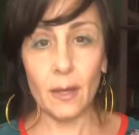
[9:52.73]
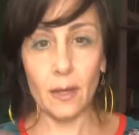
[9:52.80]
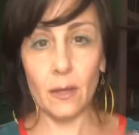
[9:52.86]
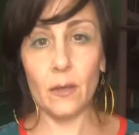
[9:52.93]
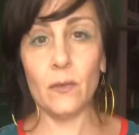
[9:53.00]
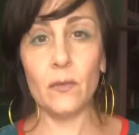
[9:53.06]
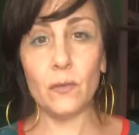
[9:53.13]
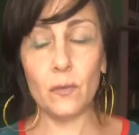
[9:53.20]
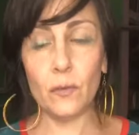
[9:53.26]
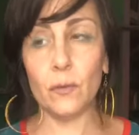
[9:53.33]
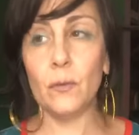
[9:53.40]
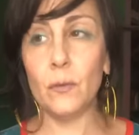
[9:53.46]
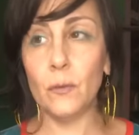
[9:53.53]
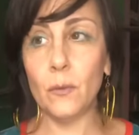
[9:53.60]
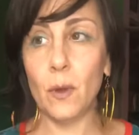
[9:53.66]
is
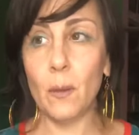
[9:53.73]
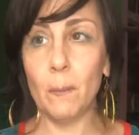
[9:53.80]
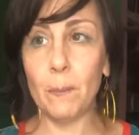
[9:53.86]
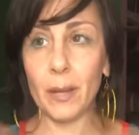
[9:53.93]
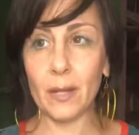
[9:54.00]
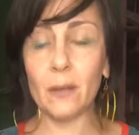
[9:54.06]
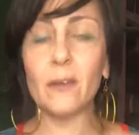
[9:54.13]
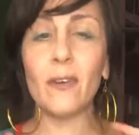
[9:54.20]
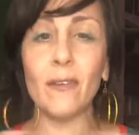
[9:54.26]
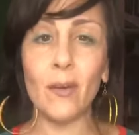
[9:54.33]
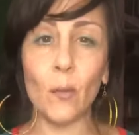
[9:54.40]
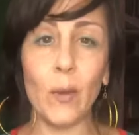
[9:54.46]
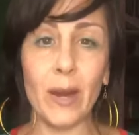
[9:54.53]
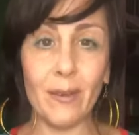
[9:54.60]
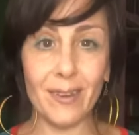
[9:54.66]
to build our
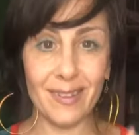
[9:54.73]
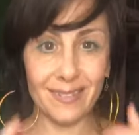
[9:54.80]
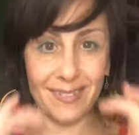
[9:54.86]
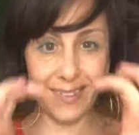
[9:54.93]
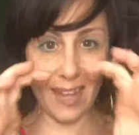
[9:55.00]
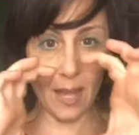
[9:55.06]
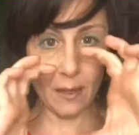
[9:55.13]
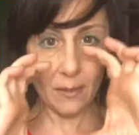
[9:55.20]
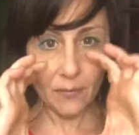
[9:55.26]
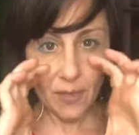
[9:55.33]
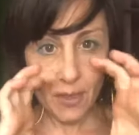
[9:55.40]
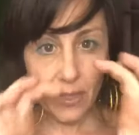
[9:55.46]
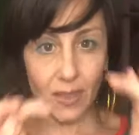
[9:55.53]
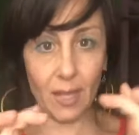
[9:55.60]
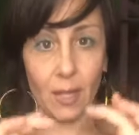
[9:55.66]
awareness not of
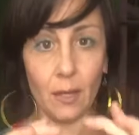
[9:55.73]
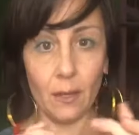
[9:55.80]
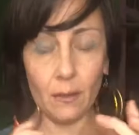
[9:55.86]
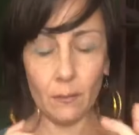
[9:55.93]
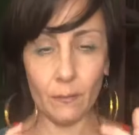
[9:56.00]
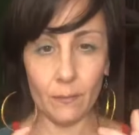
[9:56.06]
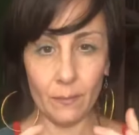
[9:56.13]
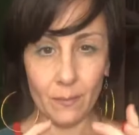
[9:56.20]
the thing,